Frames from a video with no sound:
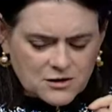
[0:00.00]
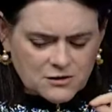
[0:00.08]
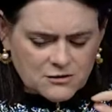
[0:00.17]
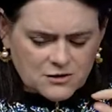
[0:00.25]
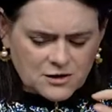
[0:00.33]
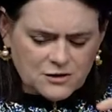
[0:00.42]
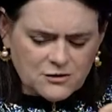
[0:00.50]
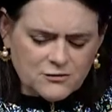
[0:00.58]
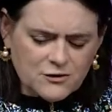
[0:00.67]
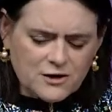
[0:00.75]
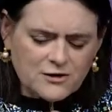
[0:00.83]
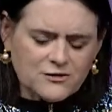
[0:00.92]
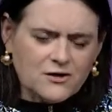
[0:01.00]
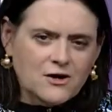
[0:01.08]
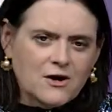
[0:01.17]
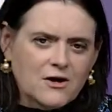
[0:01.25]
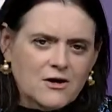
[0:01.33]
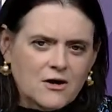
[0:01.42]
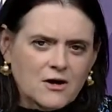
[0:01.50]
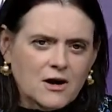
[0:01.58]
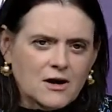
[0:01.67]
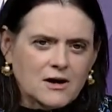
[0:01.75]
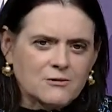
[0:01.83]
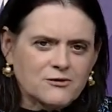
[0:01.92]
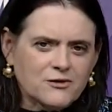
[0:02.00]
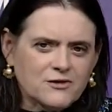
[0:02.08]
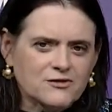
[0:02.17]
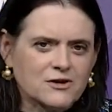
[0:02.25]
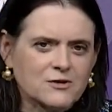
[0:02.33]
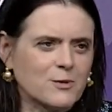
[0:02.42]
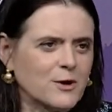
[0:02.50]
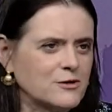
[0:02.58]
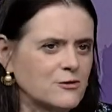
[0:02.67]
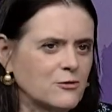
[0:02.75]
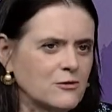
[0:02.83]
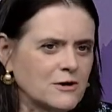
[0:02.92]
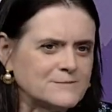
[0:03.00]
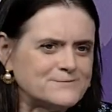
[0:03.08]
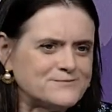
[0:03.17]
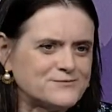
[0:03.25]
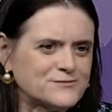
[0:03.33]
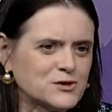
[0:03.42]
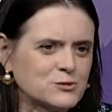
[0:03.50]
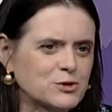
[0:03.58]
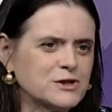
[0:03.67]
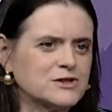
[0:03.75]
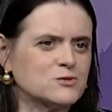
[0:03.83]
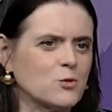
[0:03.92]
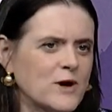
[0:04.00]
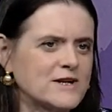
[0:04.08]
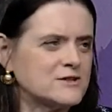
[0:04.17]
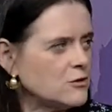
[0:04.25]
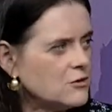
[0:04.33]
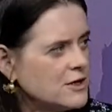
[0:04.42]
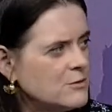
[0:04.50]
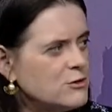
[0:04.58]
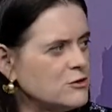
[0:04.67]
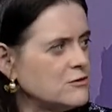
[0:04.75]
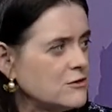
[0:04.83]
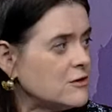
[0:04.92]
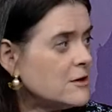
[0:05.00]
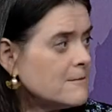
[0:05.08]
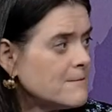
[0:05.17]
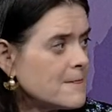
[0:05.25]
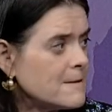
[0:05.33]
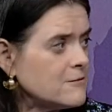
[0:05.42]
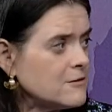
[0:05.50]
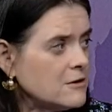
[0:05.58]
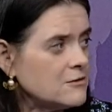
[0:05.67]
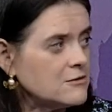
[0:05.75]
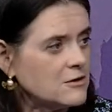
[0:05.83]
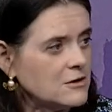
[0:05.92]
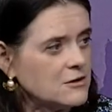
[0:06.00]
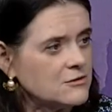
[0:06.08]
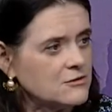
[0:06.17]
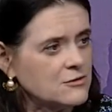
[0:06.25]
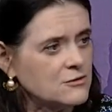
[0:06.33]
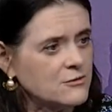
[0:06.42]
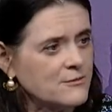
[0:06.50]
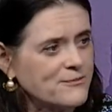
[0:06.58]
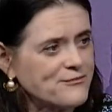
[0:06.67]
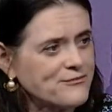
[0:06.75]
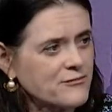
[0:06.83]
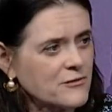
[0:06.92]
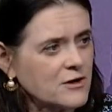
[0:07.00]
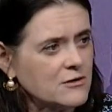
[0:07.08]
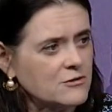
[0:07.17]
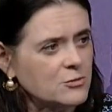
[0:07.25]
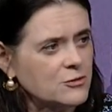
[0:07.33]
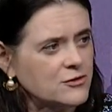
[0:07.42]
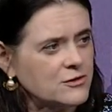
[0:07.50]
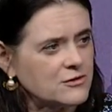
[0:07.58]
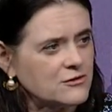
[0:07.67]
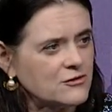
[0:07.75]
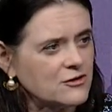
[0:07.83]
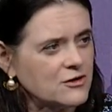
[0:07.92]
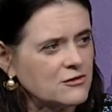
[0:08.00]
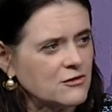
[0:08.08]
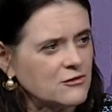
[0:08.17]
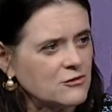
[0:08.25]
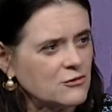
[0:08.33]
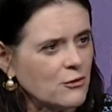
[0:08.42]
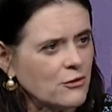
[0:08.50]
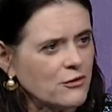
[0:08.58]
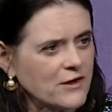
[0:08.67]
Thank you, thank you for that. I was fascinated by your, um, your putting this weight on impunity as, as, as you, you put it, and said that you thought